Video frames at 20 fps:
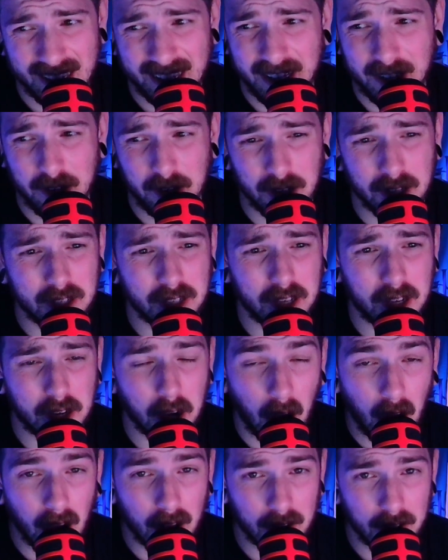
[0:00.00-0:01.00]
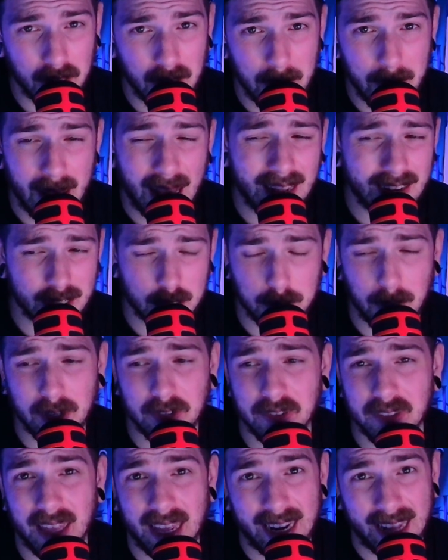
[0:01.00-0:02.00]
good God, are they bad?
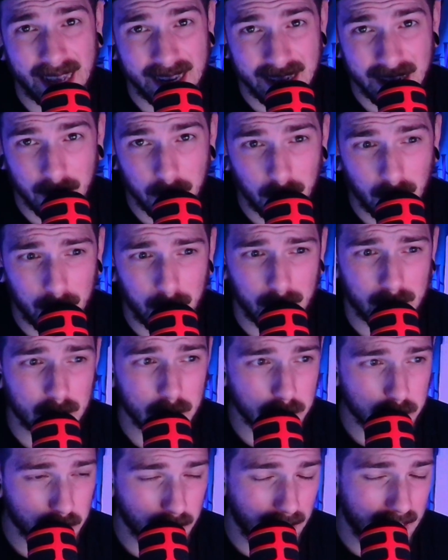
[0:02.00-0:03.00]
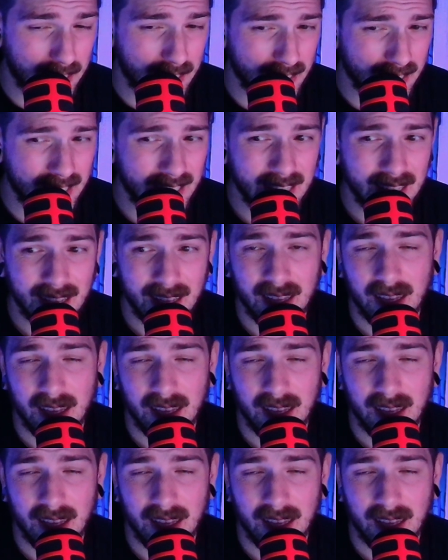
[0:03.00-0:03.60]
Especially that ending one with the train.